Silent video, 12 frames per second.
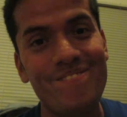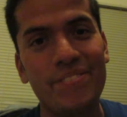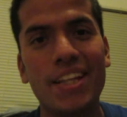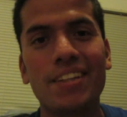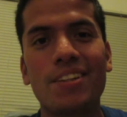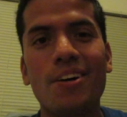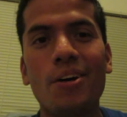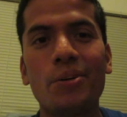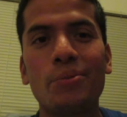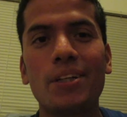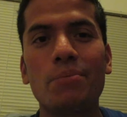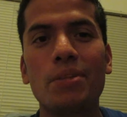that's a
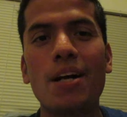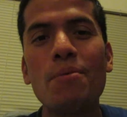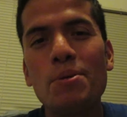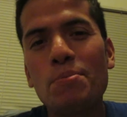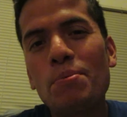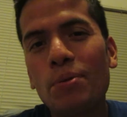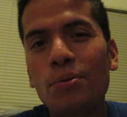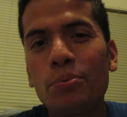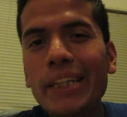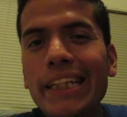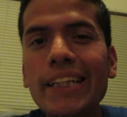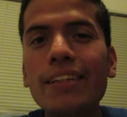hard one. I mean, how many people are
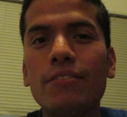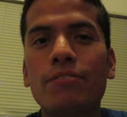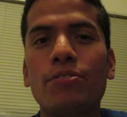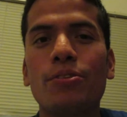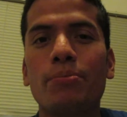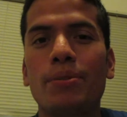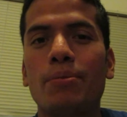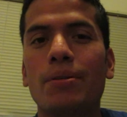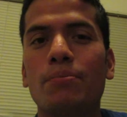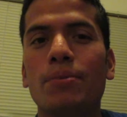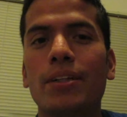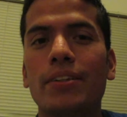really informed
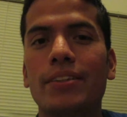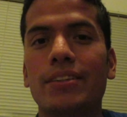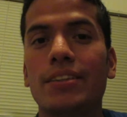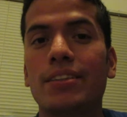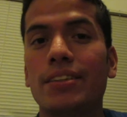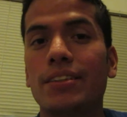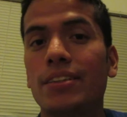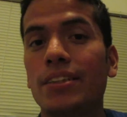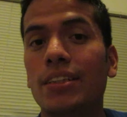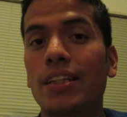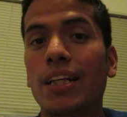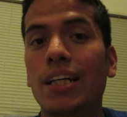about politics at
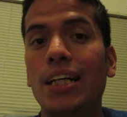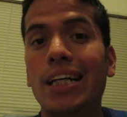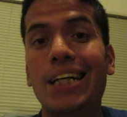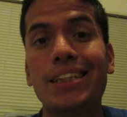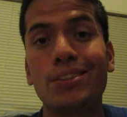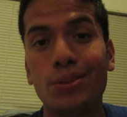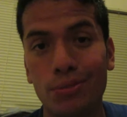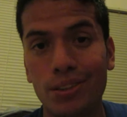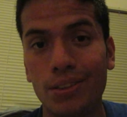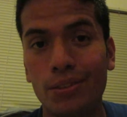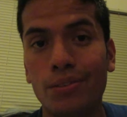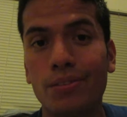16? I don't
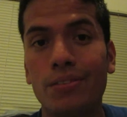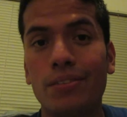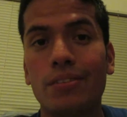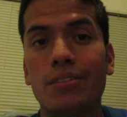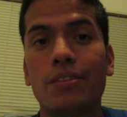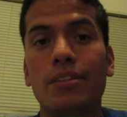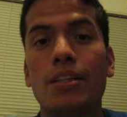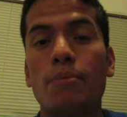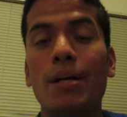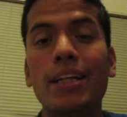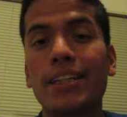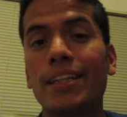know. In
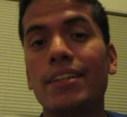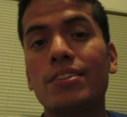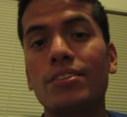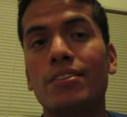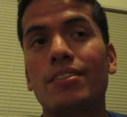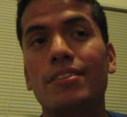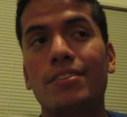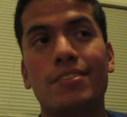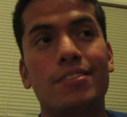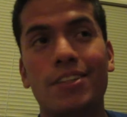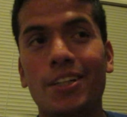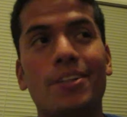my case,
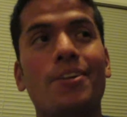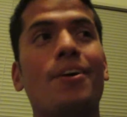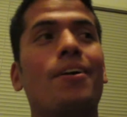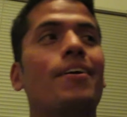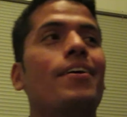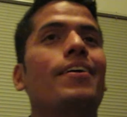not at all.